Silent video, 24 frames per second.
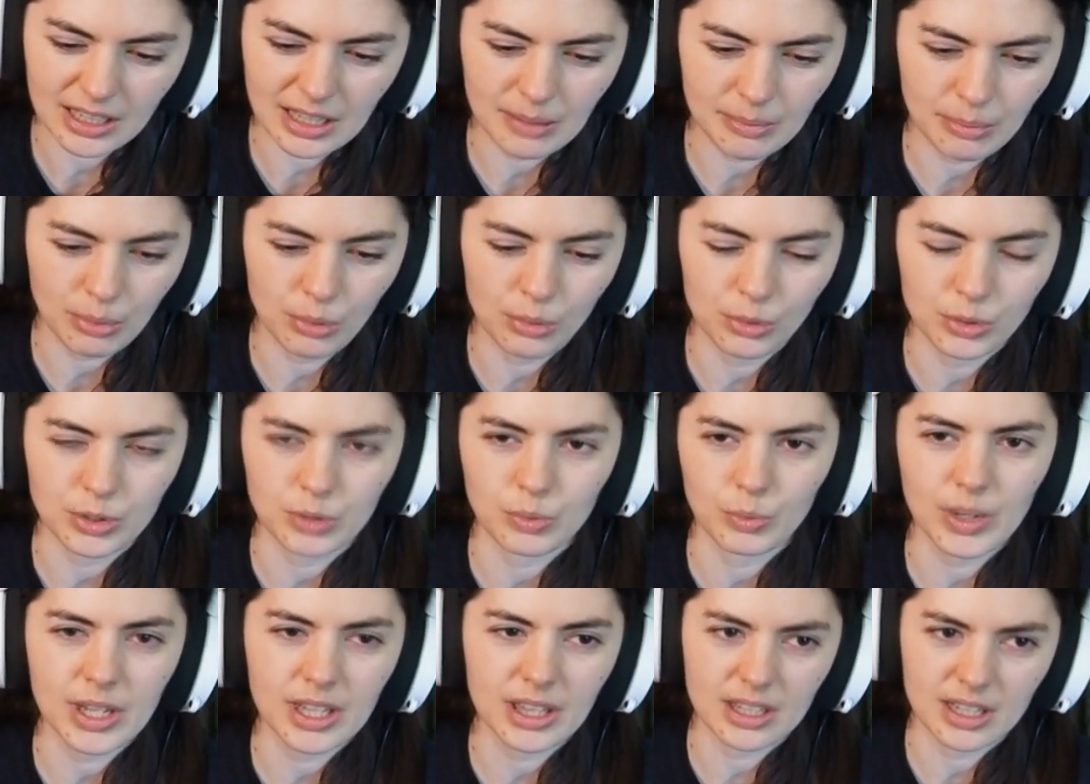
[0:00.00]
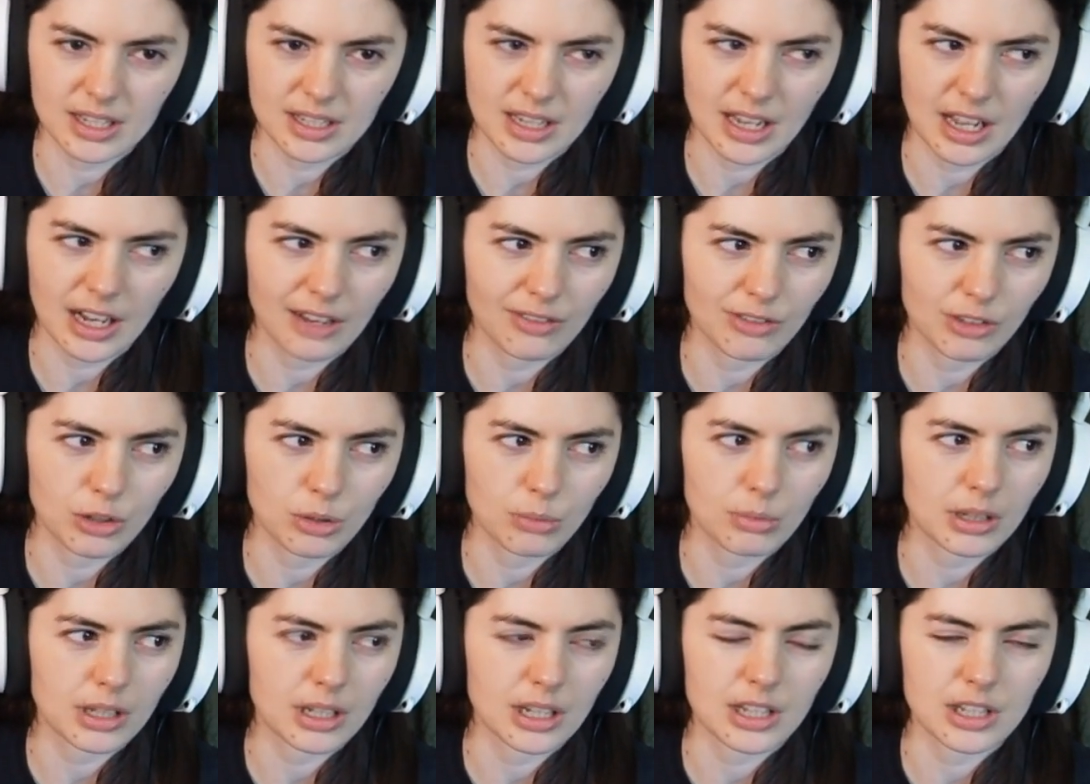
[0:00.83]
It pulls weakness out of you
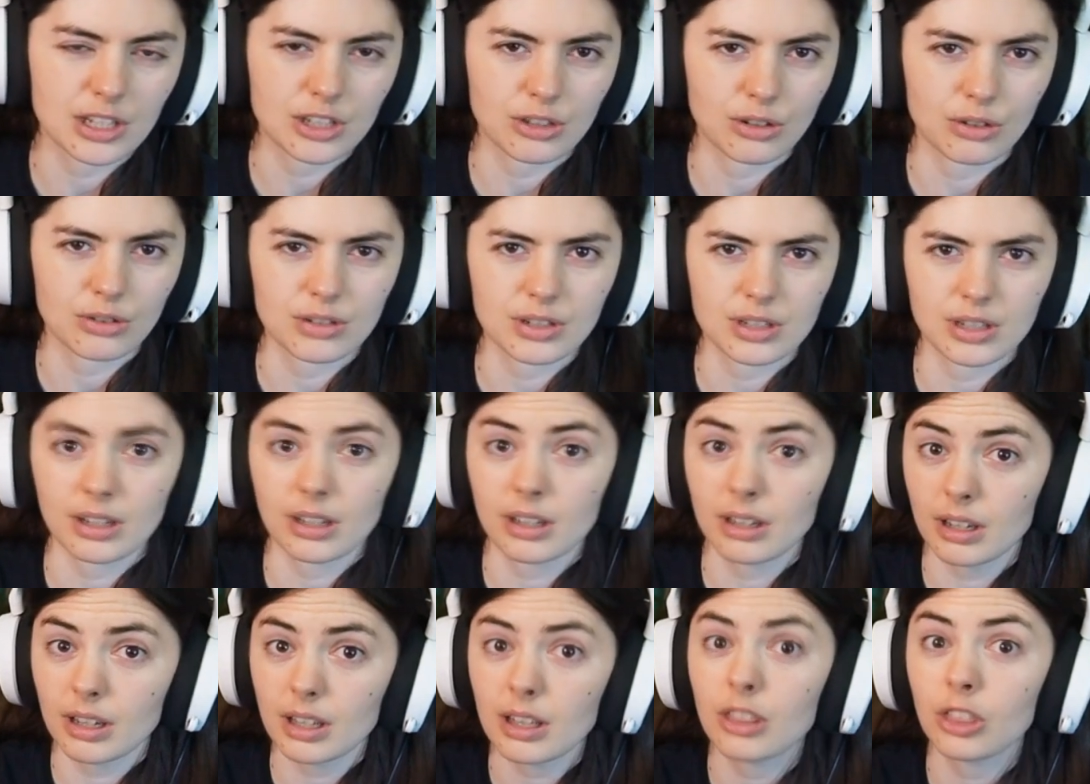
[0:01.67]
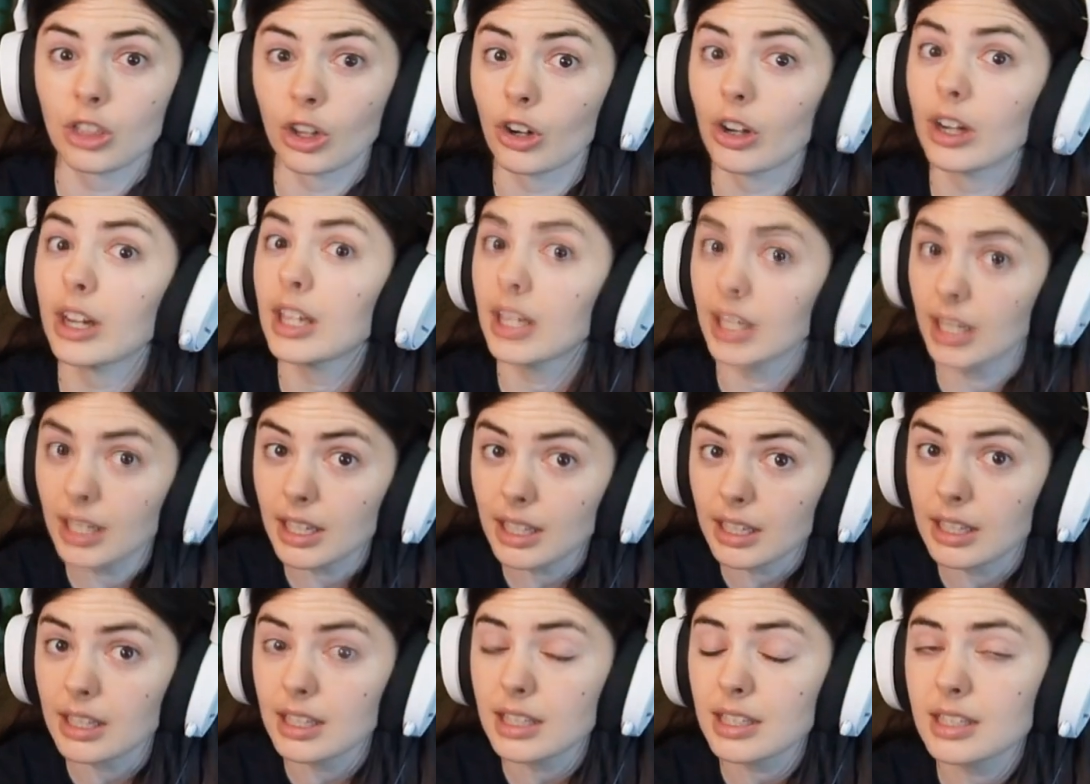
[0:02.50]
because there
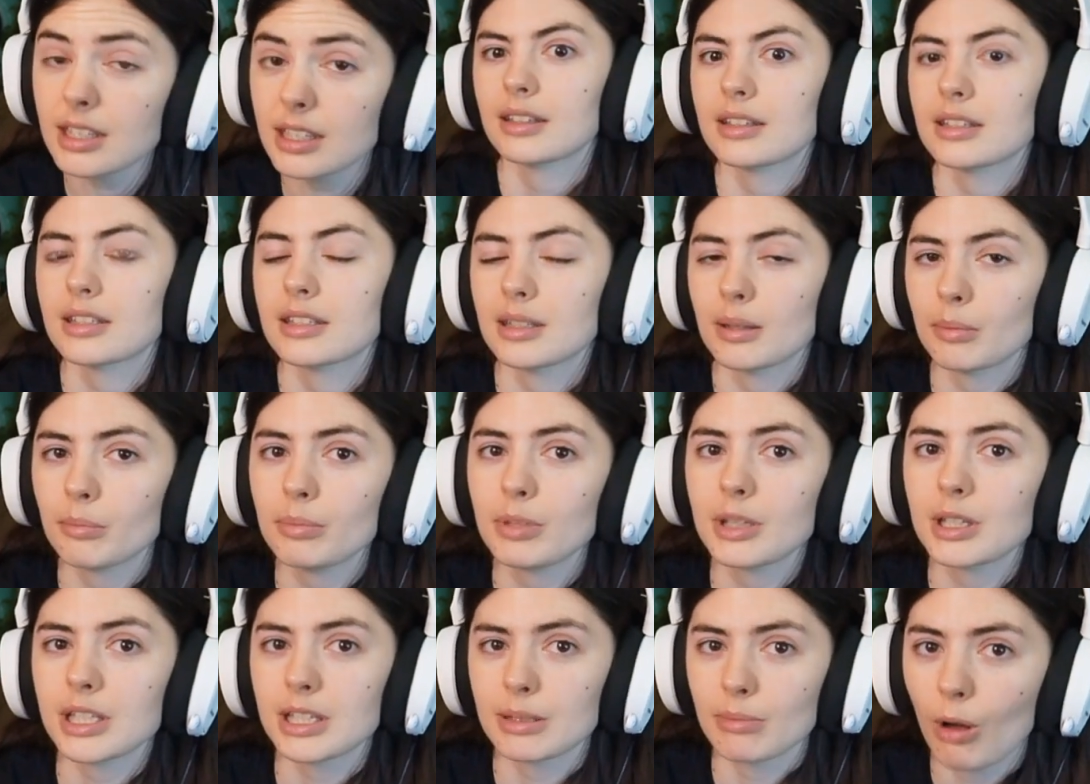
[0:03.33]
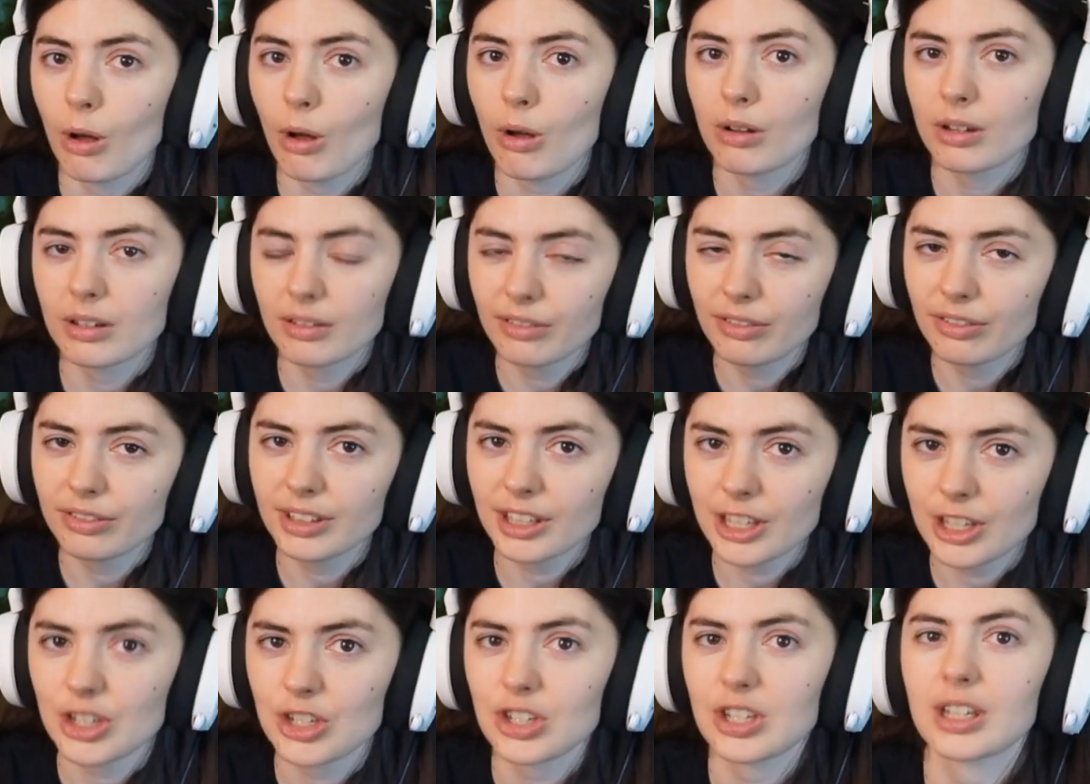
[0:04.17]
is some small
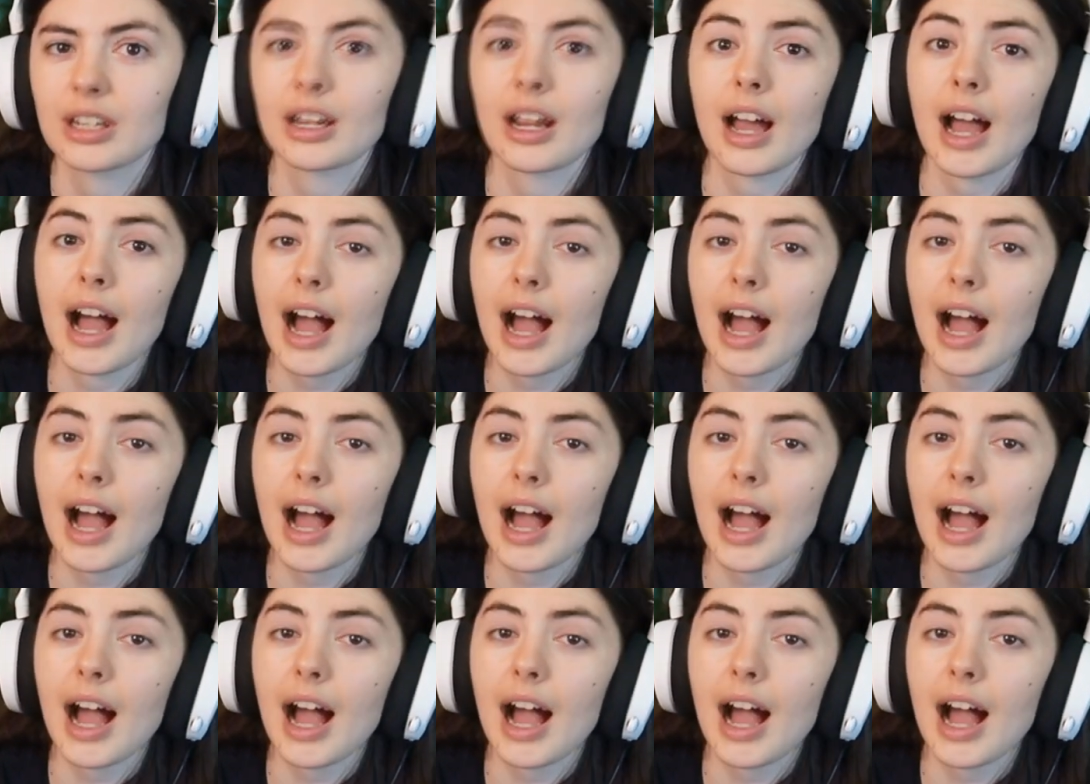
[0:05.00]
confliction.